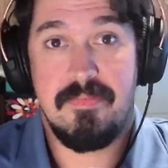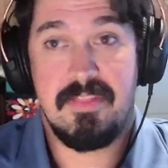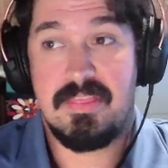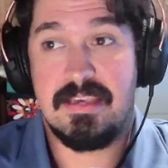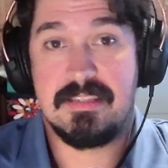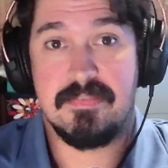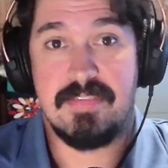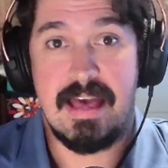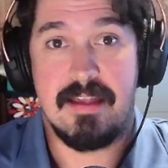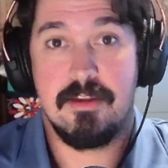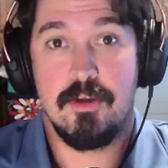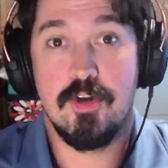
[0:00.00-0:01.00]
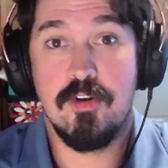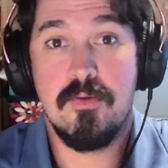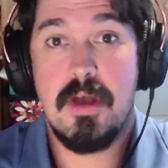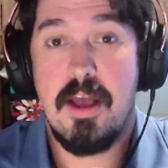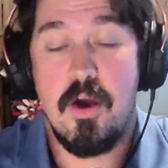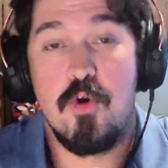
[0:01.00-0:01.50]
thinks of that?
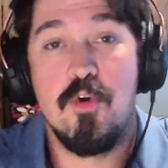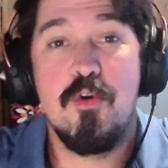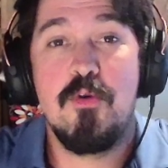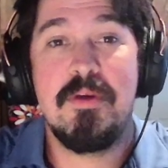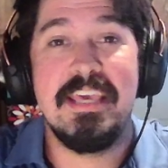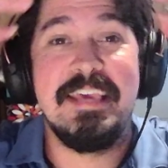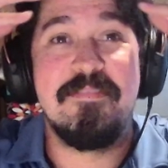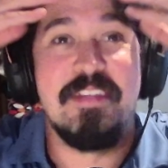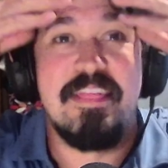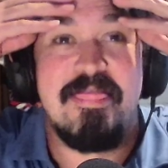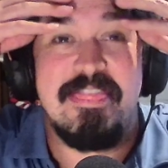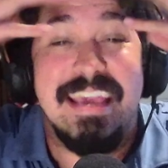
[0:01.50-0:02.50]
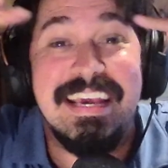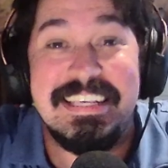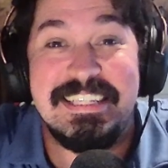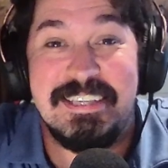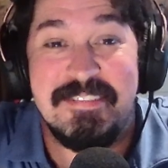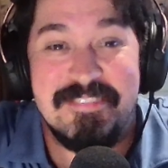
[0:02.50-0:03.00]
Who even
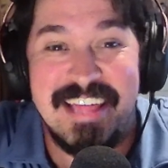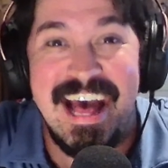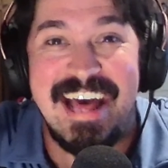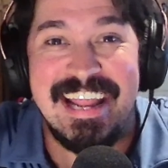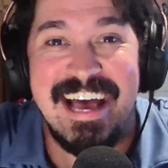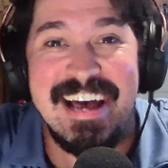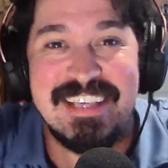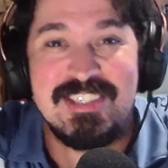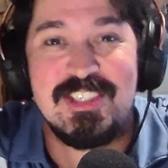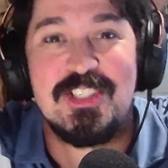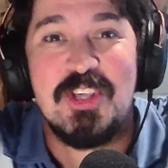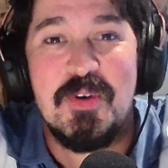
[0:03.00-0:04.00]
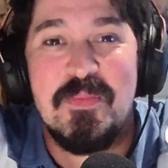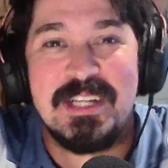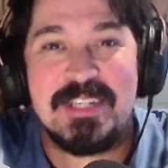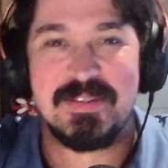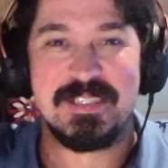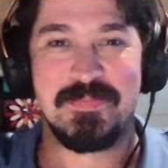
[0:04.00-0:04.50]
thinks of that? So
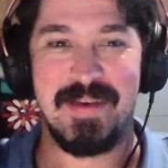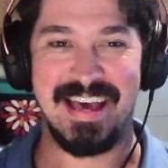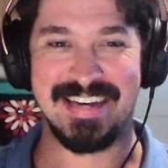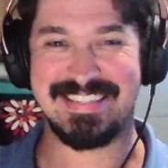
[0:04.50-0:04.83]
much respect.